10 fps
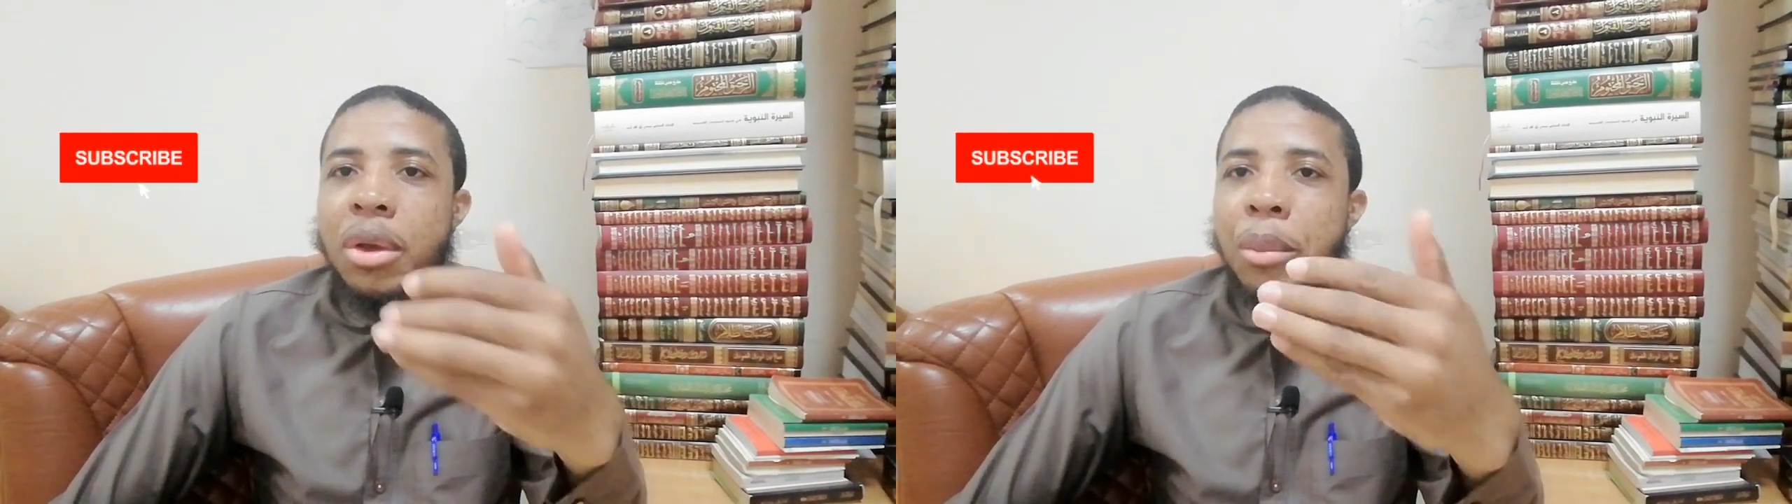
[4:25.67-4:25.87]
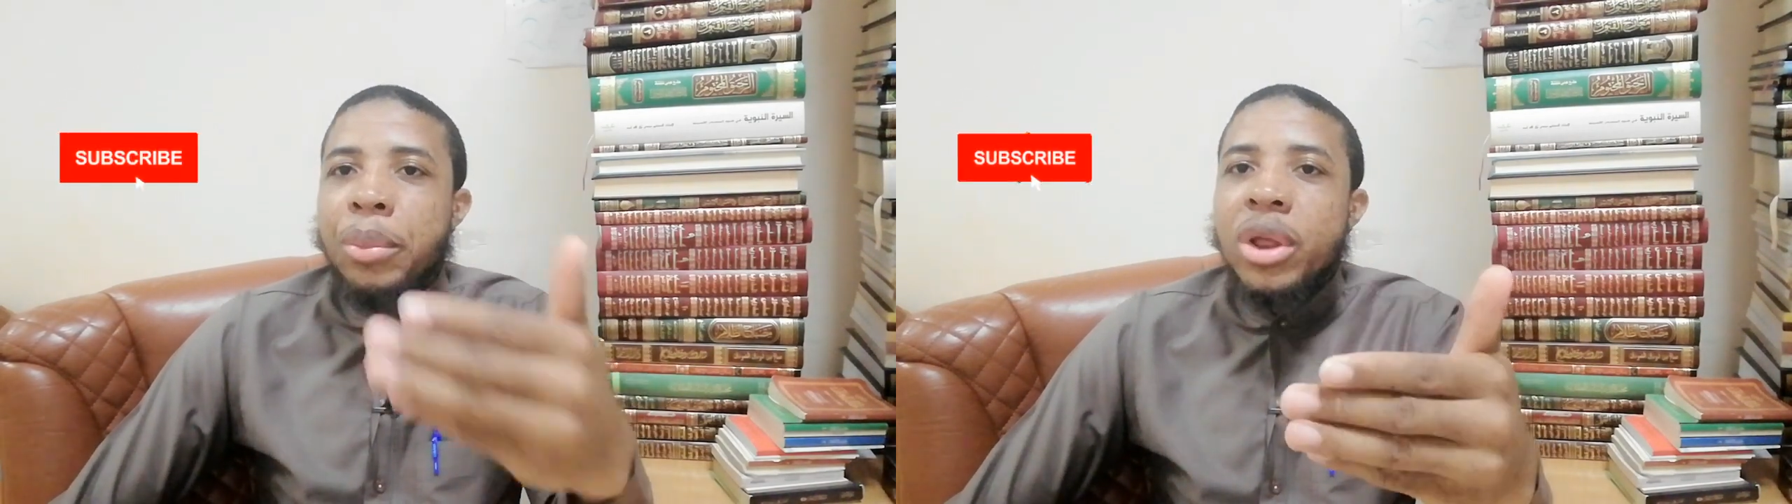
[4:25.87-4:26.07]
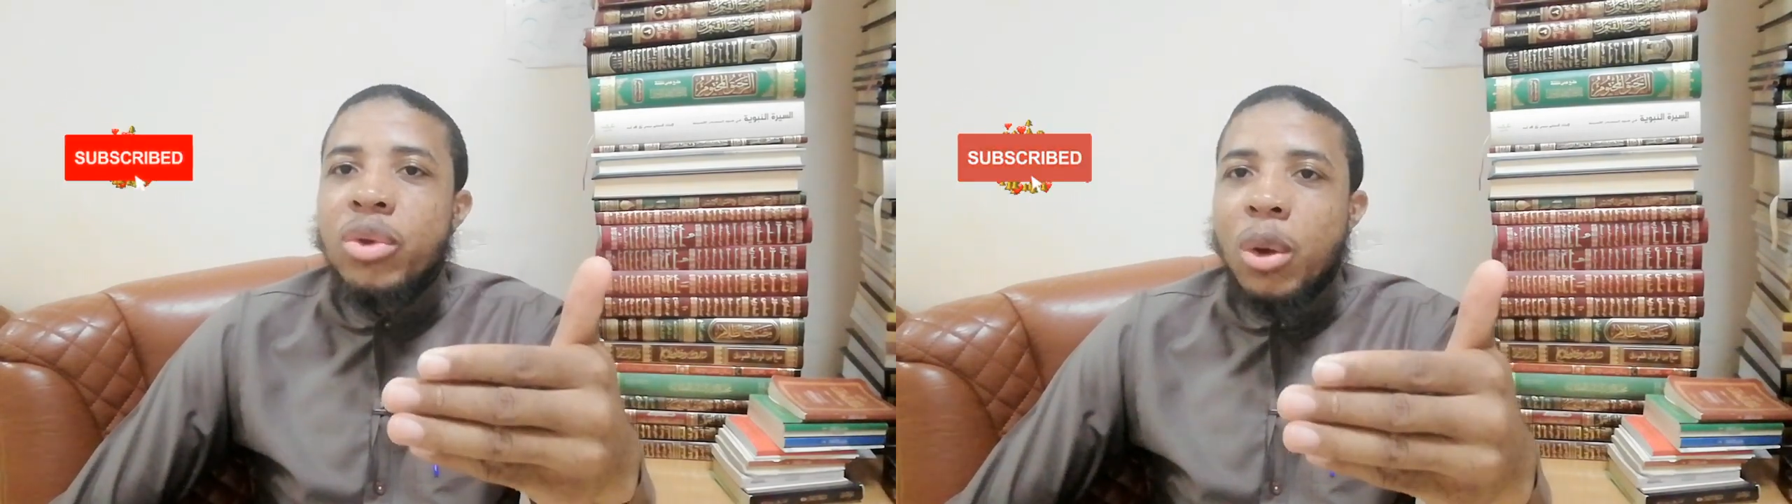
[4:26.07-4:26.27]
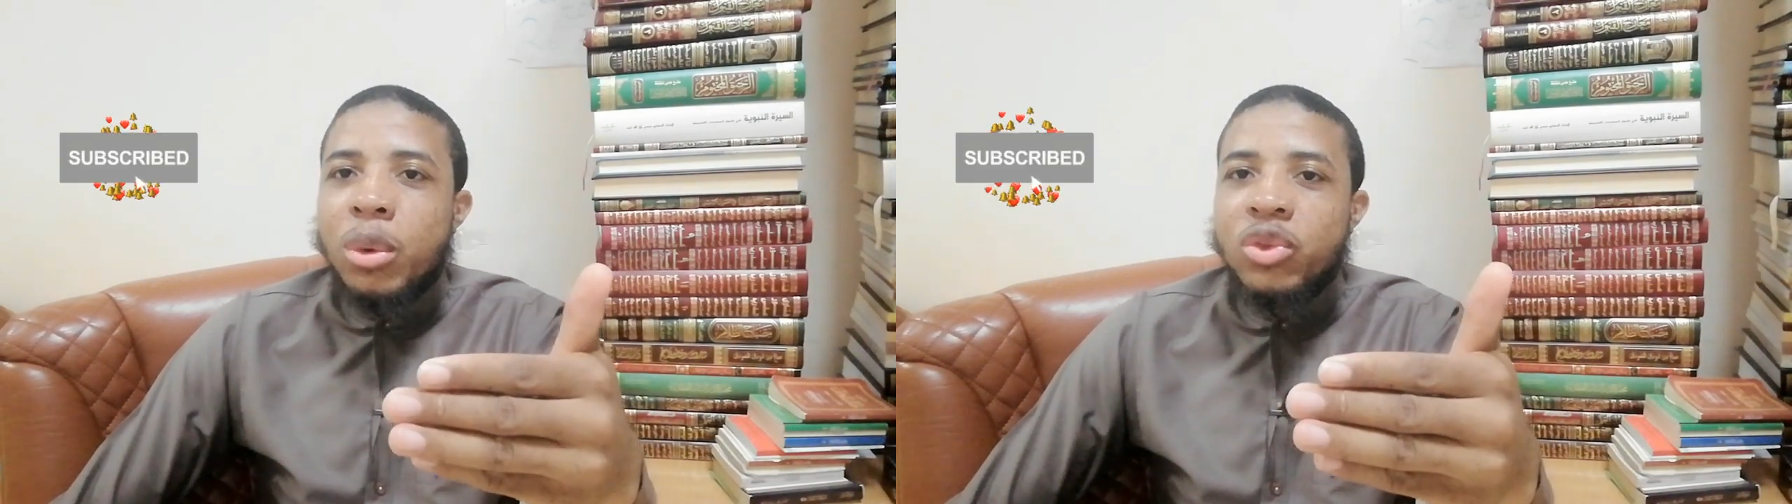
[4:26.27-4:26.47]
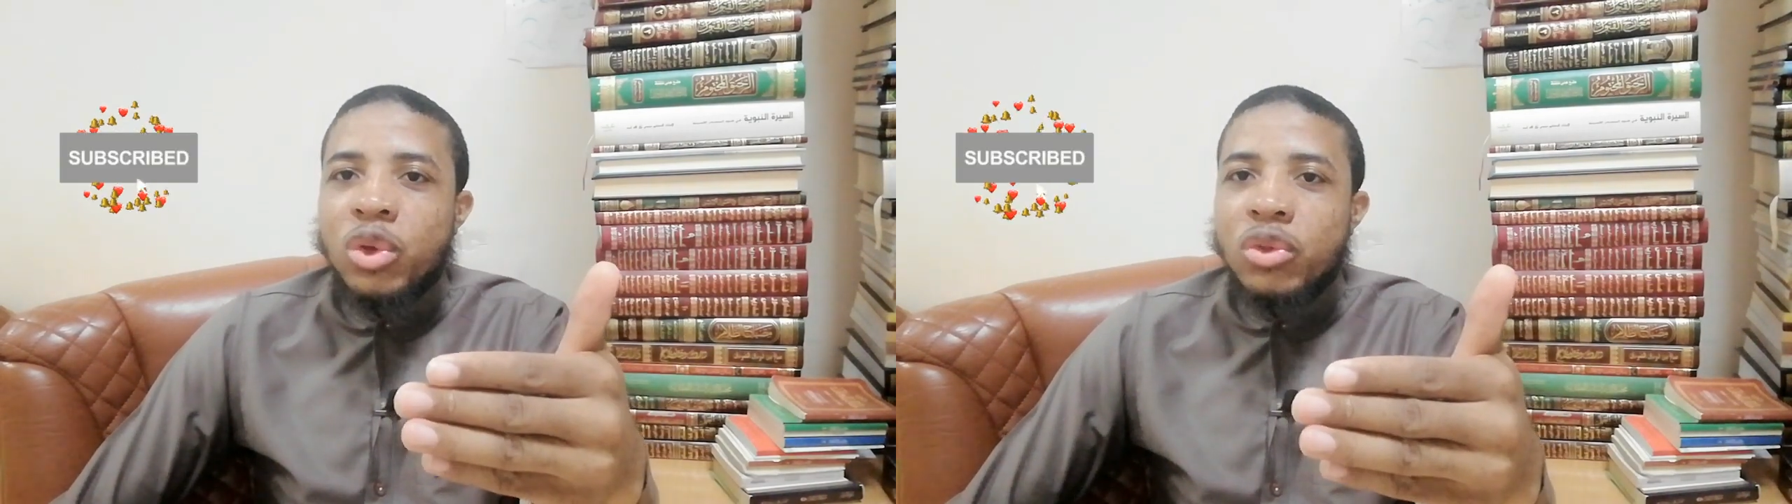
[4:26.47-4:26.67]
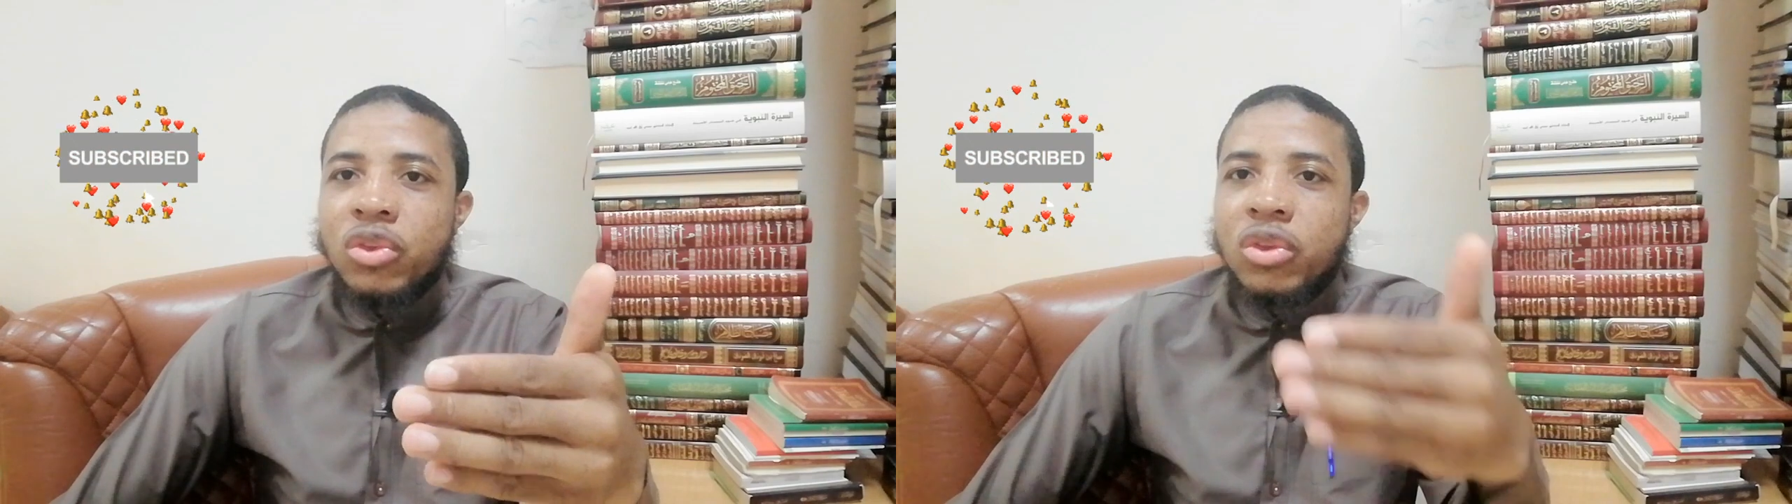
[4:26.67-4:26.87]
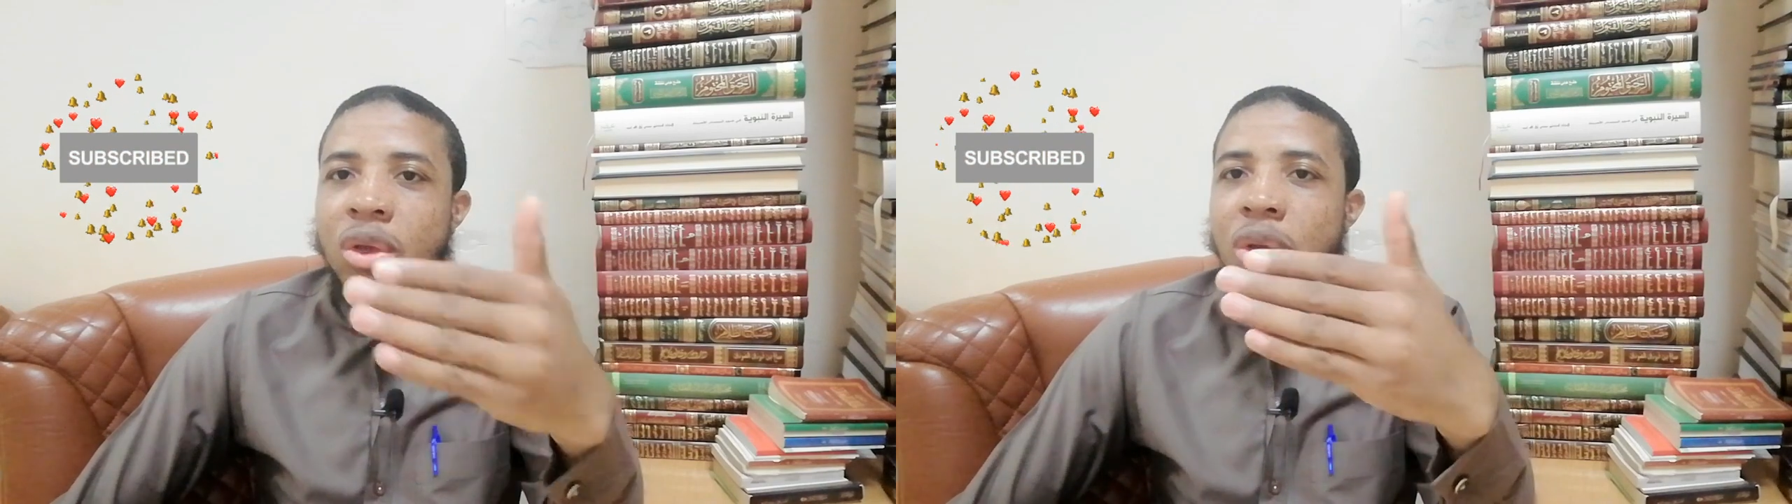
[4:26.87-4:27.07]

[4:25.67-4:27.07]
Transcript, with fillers: Bring your questions,